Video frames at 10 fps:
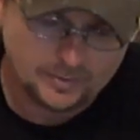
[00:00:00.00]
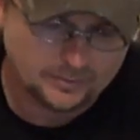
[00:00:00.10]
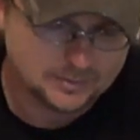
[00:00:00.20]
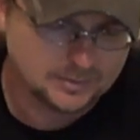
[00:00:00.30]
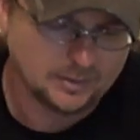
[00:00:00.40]

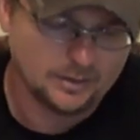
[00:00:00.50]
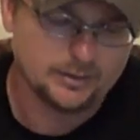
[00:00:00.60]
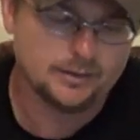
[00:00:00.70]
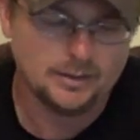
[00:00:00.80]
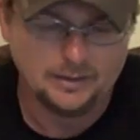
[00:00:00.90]
about this
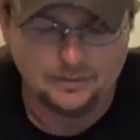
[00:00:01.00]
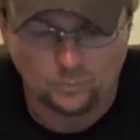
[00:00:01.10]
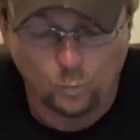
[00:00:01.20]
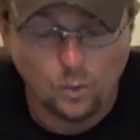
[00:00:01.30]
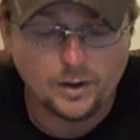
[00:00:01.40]
gun,
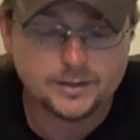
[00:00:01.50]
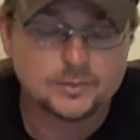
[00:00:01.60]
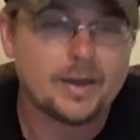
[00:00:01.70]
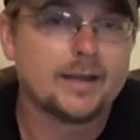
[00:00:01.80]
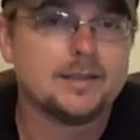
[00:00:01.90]
one
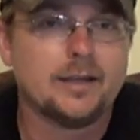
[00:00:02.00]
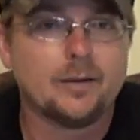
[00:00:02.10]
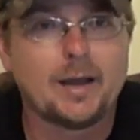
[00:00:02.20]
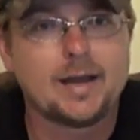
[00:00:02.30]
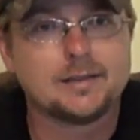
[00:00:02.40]
is magazine
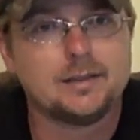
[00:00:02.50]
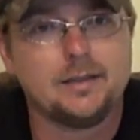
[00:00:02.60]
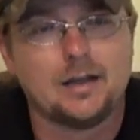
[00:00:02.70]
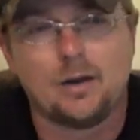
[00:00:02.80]
capacity.